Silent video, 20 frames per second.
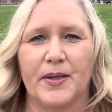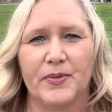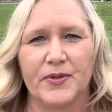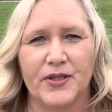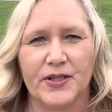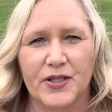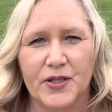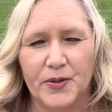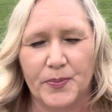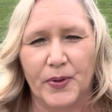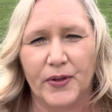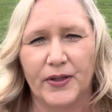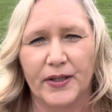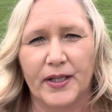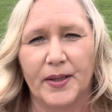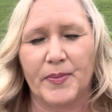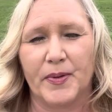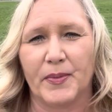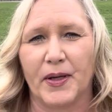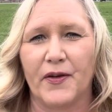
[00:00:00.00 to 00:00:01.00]
just to pull it
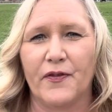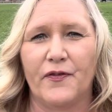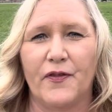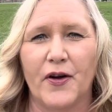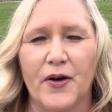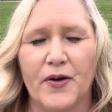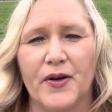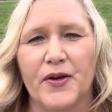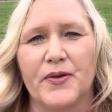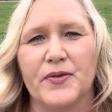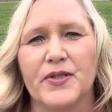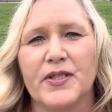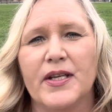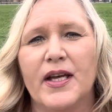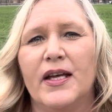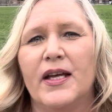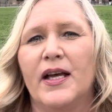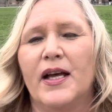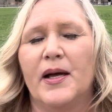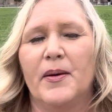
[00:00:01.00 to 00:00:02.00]
up in my photos.
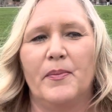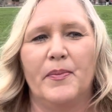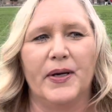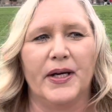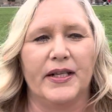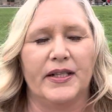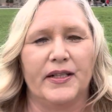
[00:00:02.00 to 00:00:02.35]
But